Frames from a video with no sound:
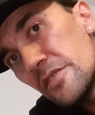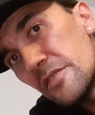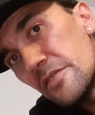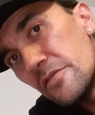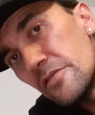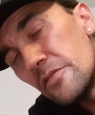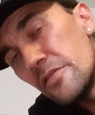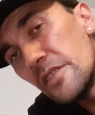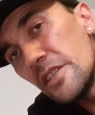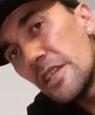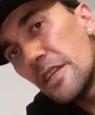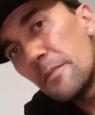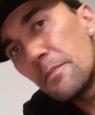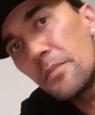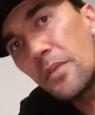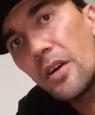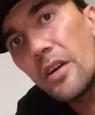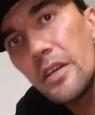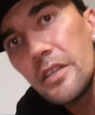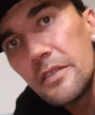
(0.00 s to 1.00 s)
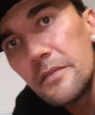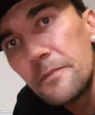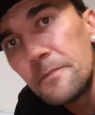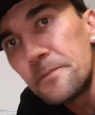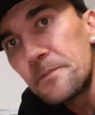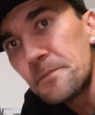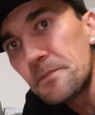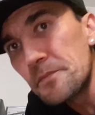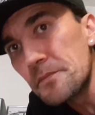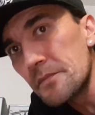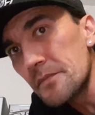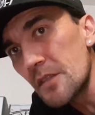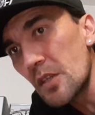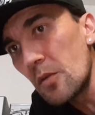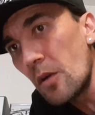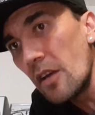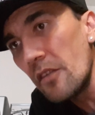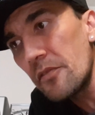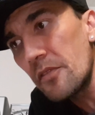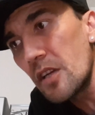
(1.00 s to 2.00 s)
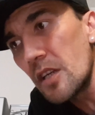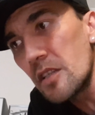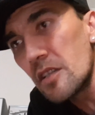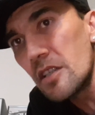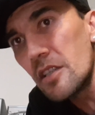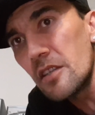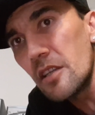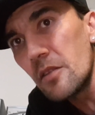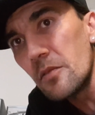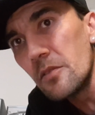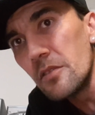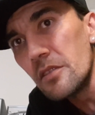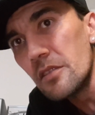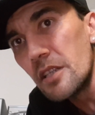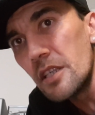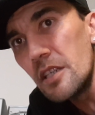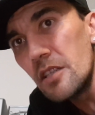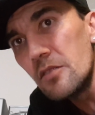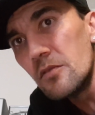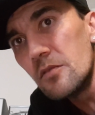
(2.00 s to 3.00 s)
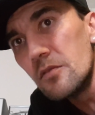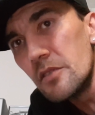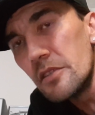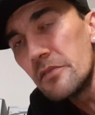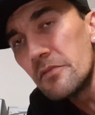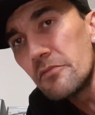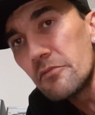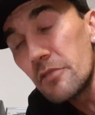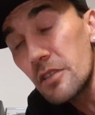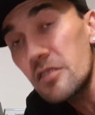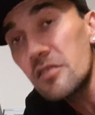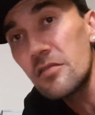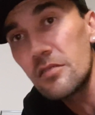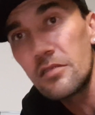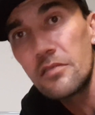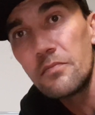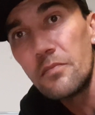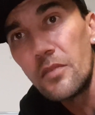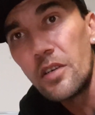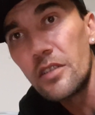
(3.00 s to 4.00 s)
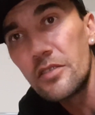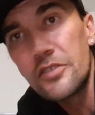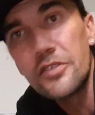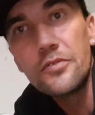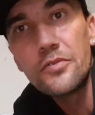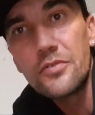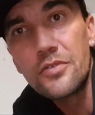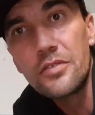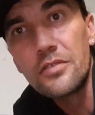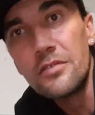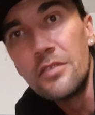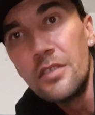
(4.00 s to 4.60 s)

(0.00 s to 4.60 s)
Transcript: to do to get by. And quite frankly, they were illegal and risked my children,